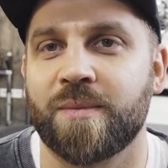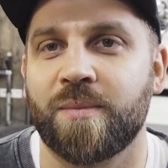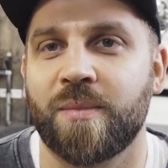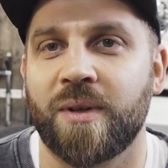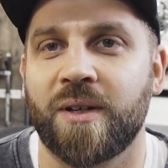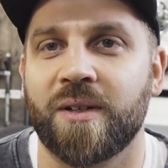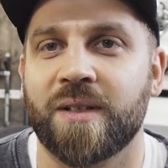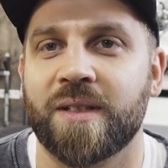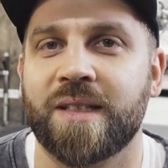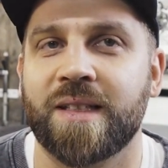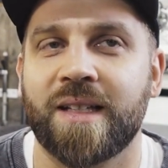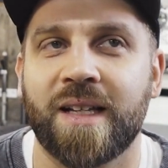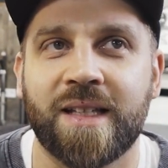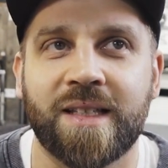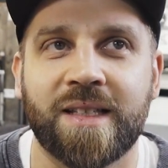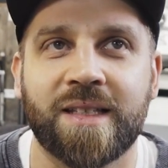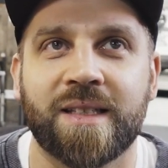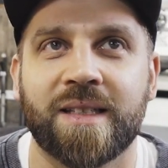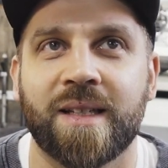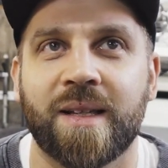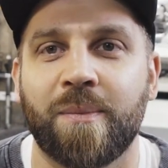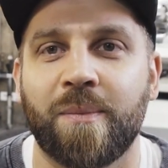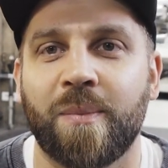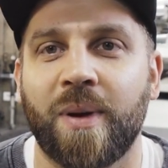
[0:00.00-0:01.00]
because
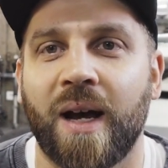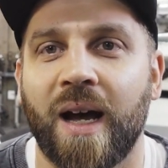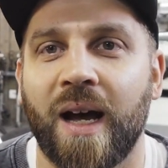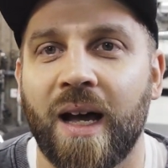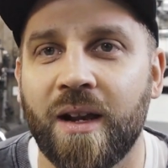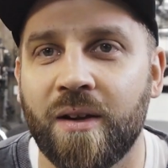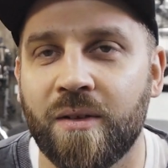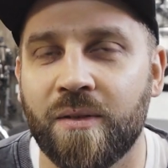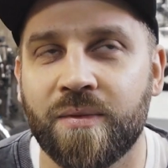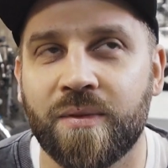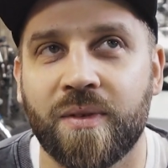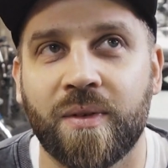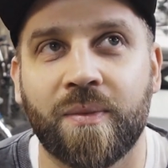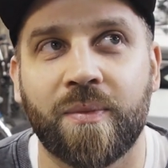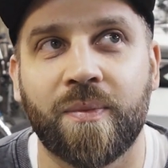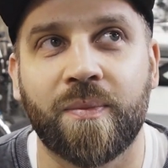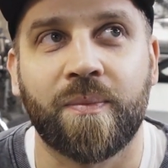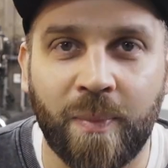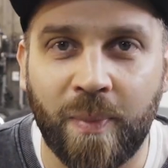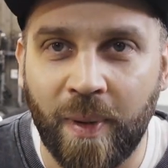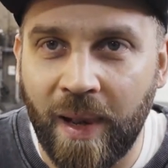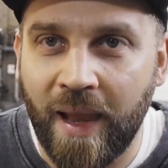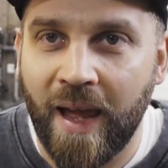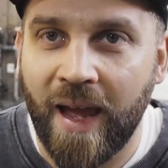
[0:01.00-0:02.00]
that's part of the
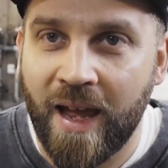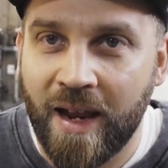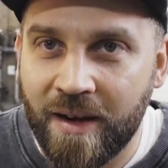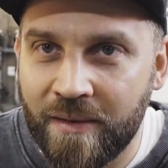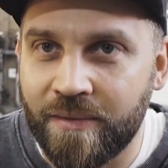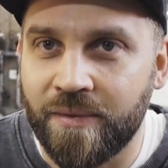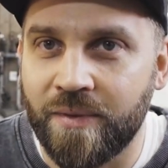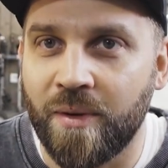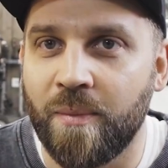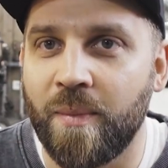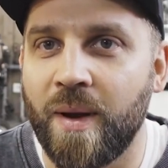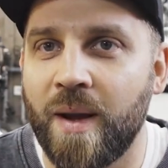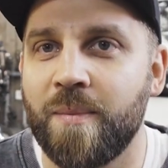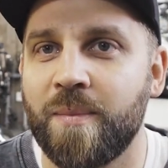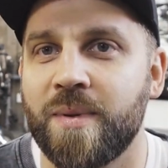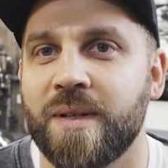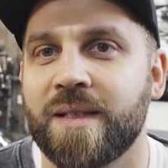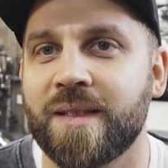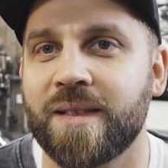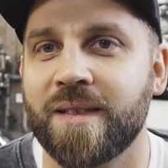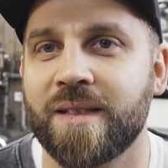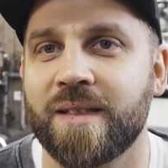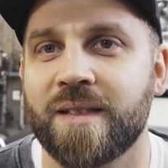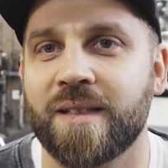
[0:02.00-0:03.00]
plan for my
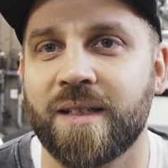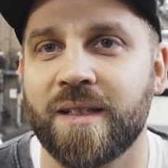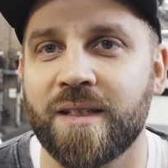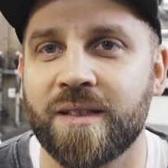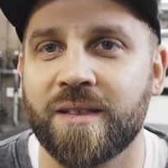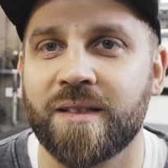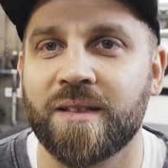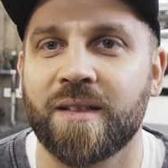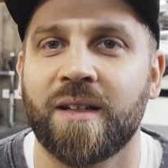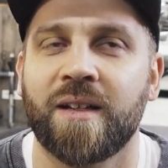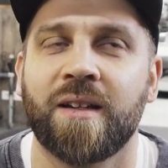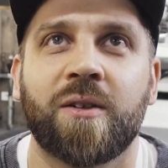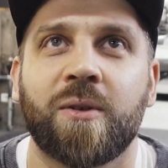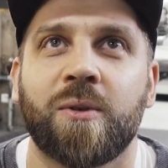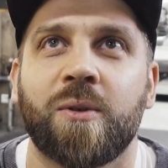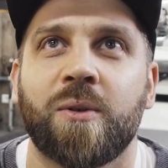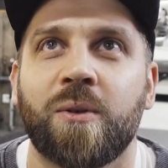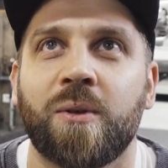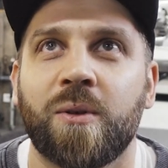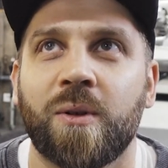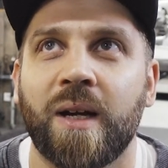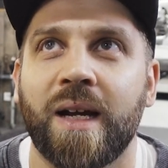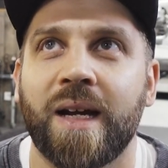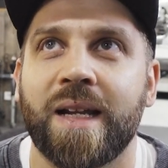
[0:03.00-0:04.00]
business, is
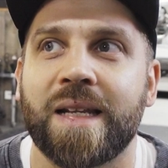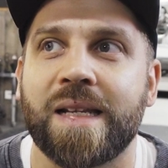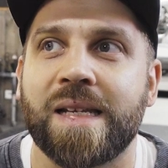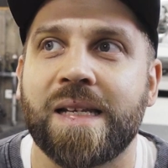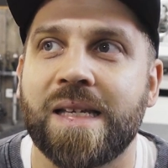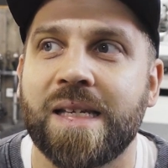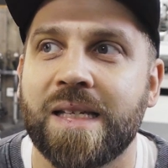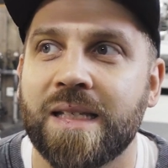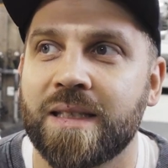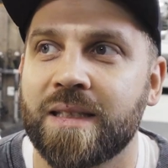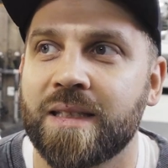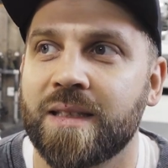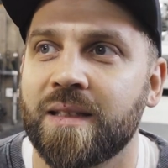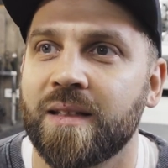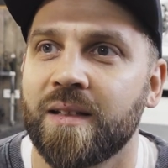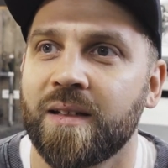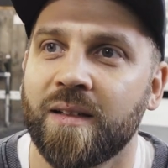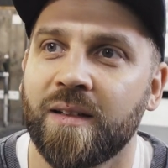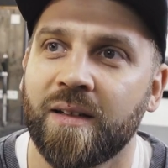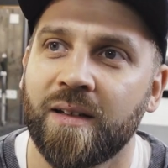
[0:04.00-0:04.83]
to at least